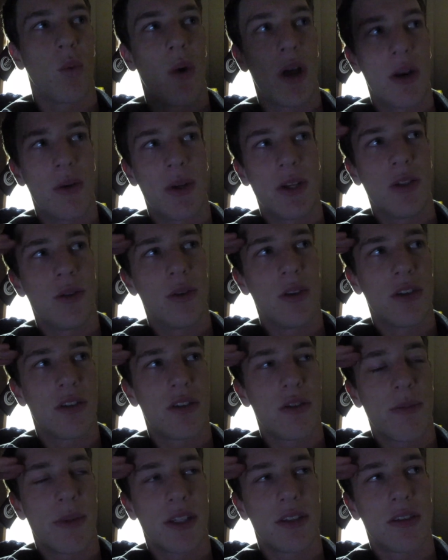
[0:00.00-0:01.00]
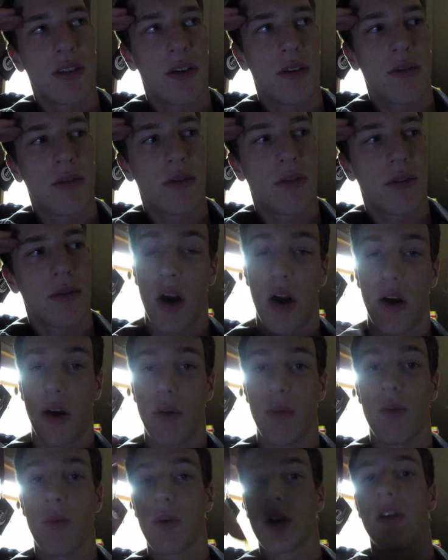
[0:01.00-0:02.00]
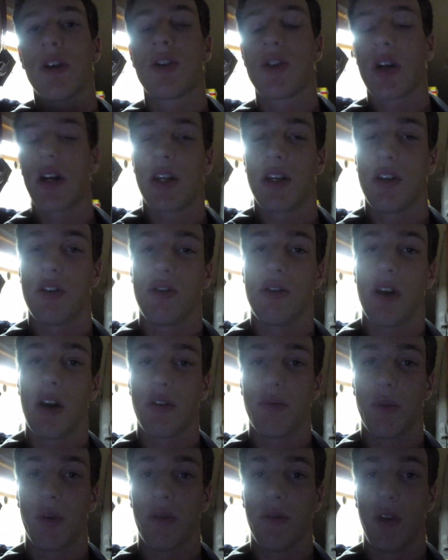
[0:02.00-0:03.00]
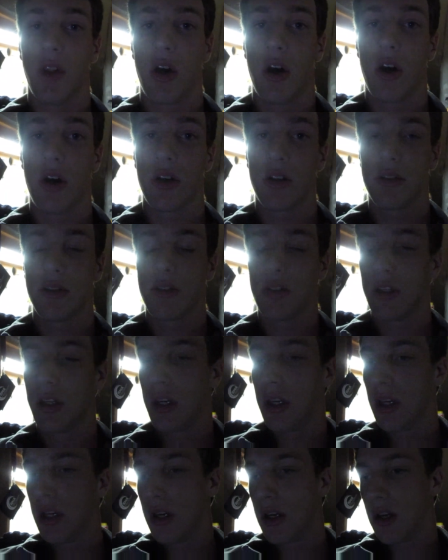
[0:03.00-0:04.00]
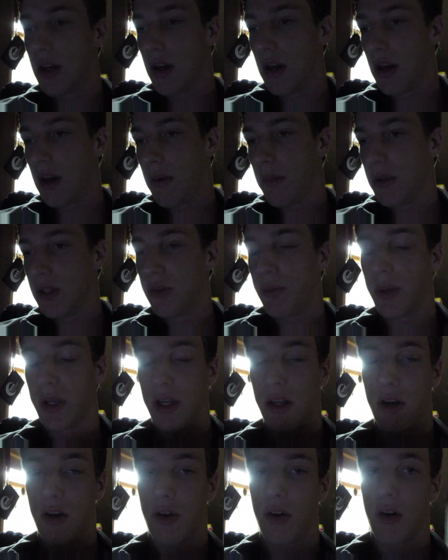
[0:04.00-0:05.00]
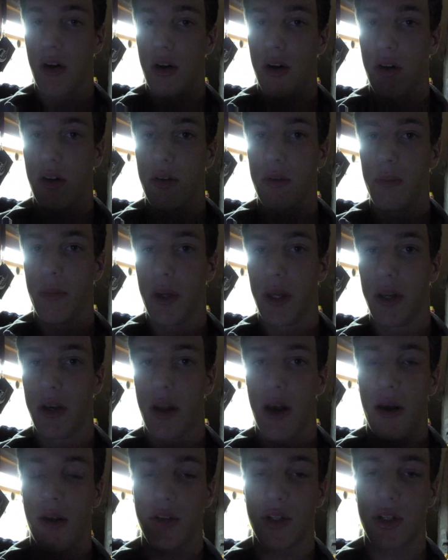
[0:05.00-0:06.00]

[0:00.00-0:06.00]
do I do this to myself? All right, we're gonna try to get you guys more vlogs. It's been kind of hard, but I'll